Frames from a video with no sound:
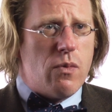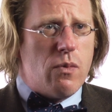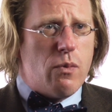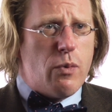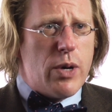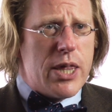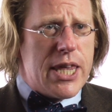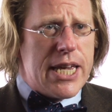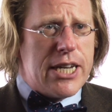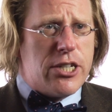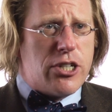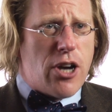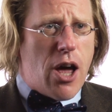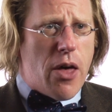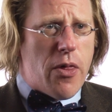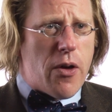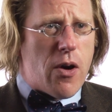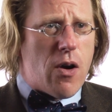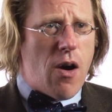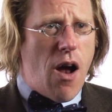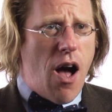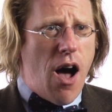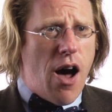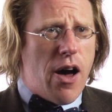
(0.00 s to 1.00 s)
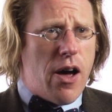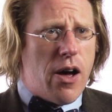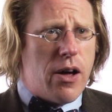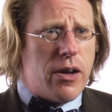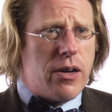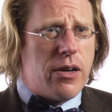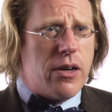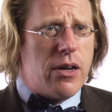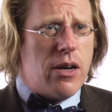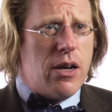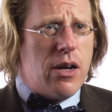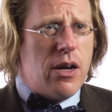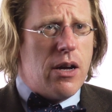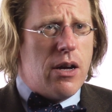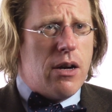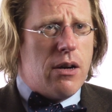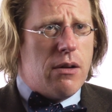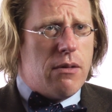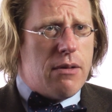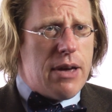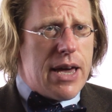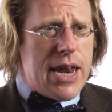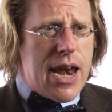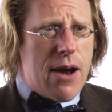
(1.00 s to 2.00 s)
with each other on
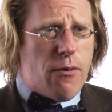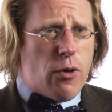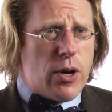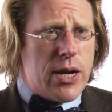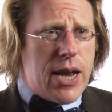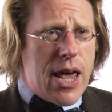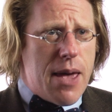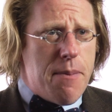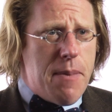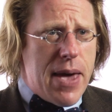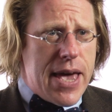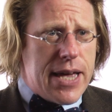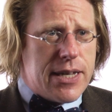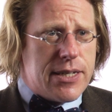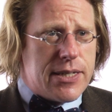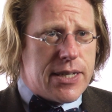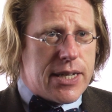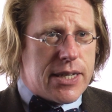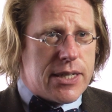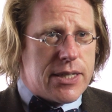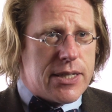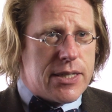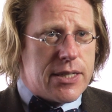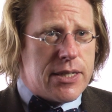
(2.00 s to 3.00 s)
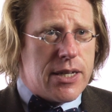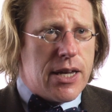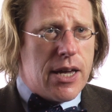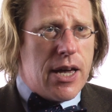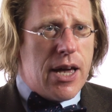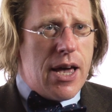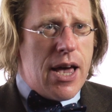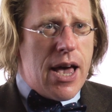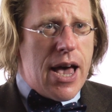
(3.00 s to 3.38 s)
an everyday basis.